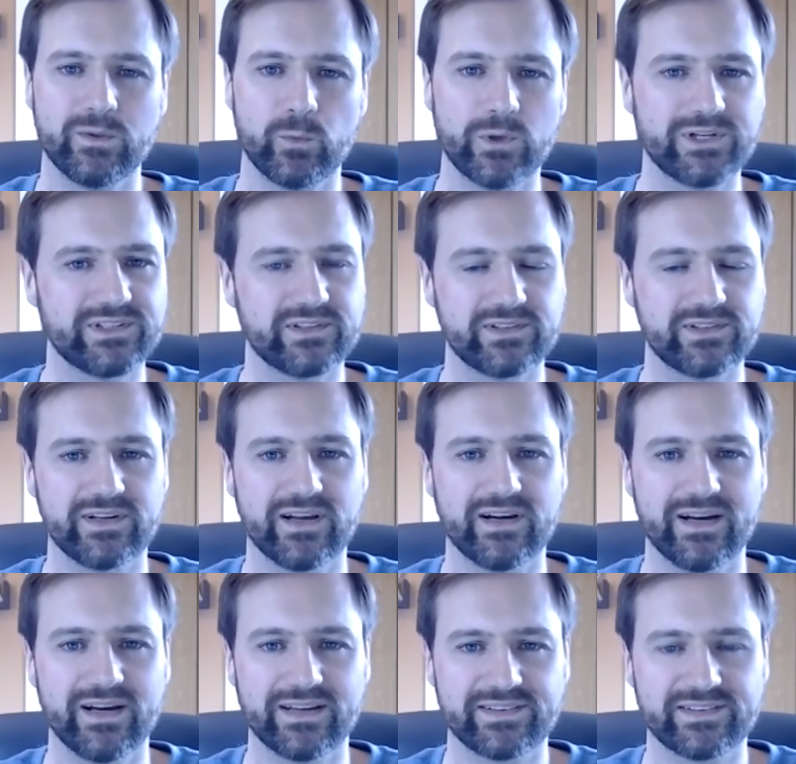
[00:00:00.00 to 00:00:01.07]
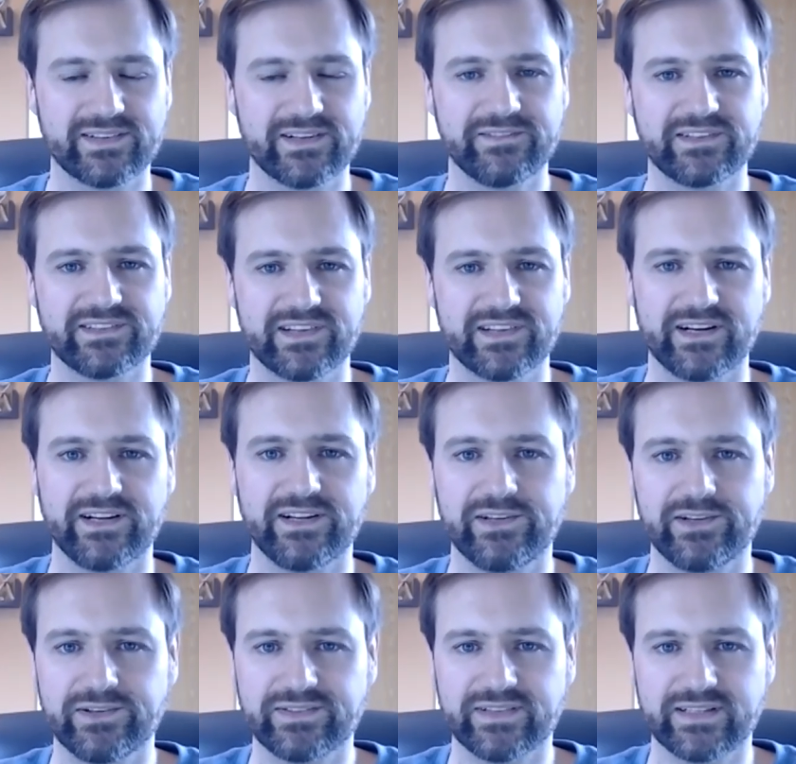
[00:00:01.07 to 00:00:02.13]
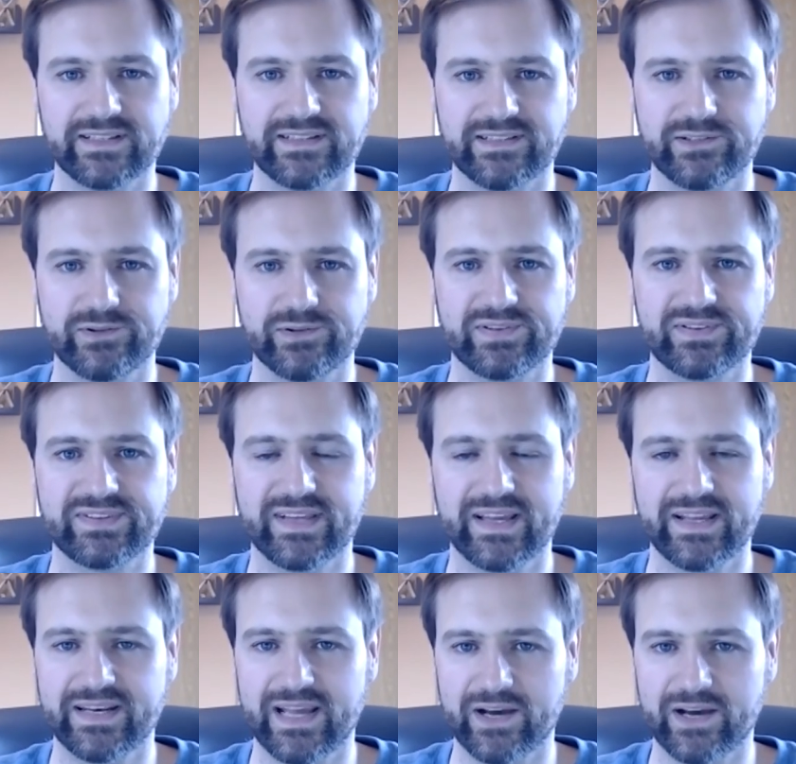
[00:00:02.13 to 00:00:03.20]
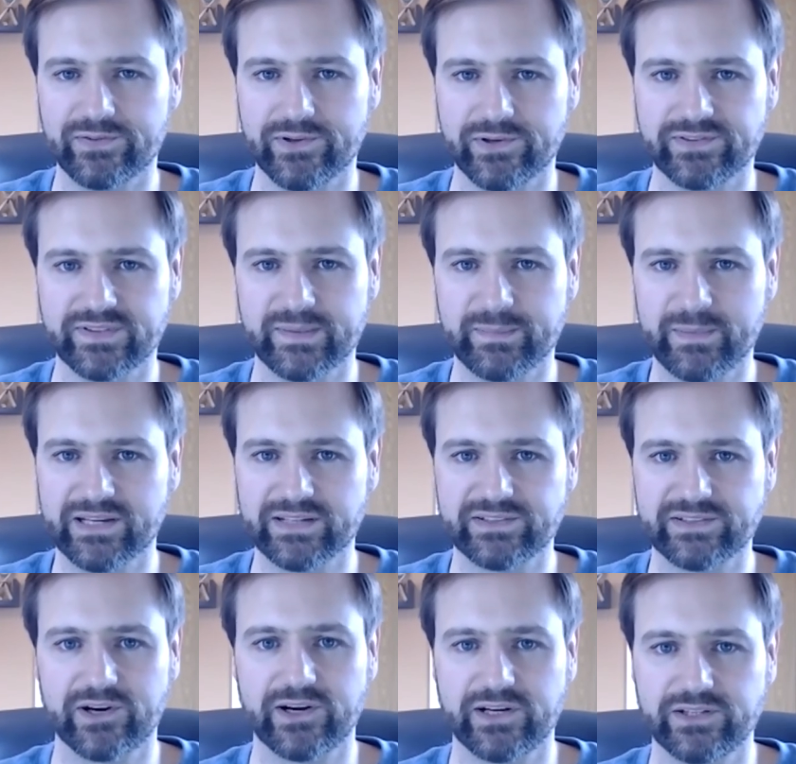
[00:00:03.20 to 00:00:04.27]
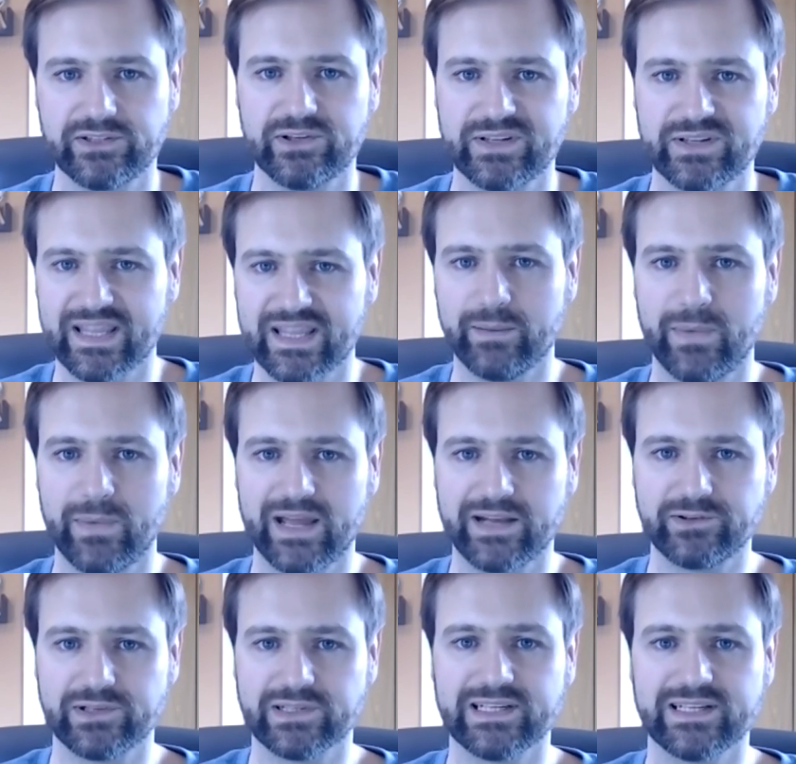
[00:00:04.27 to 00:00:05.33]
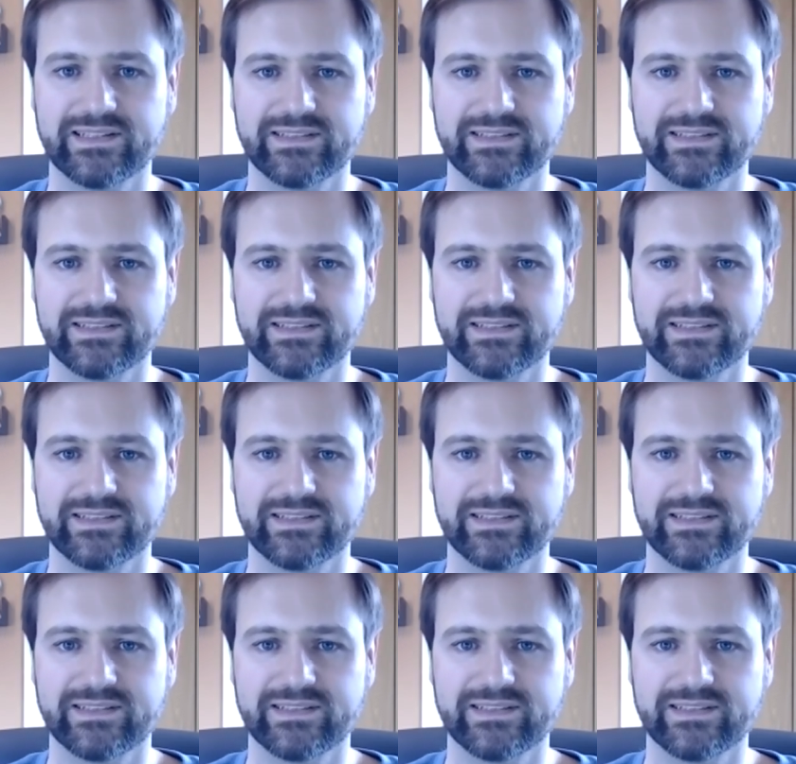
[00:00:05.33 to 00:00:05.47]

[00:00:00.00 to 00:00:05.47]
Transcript: Which service are you using to send out those emails, or are you doing that manually?